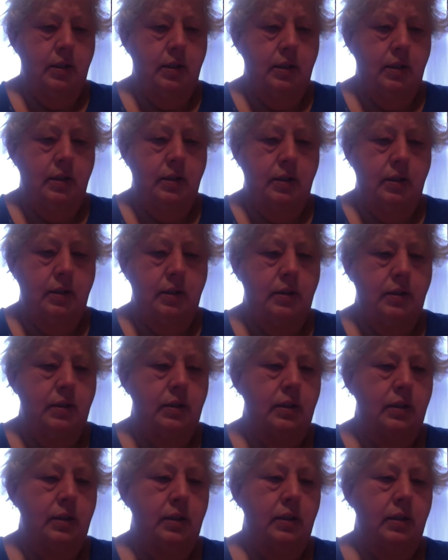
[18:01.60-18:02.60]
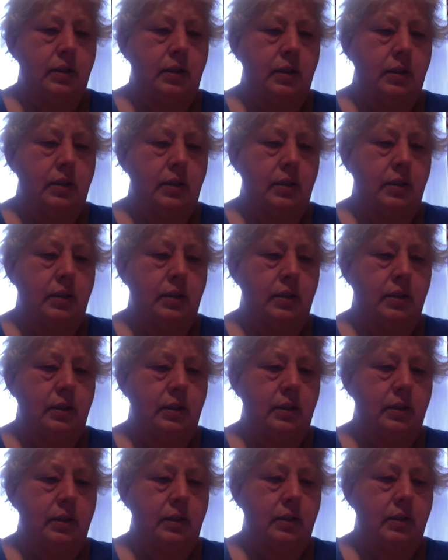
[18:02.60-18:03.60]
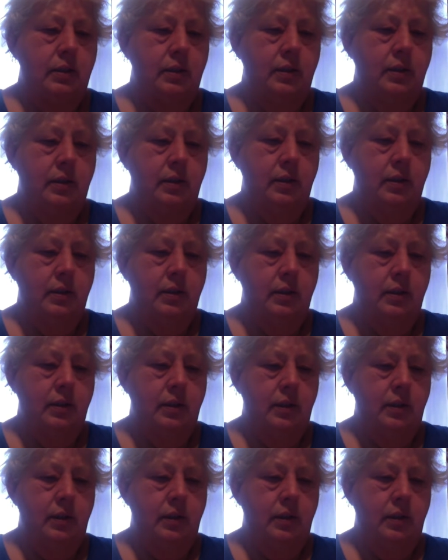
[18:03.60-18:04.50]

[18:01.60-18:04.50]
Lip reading: (silence)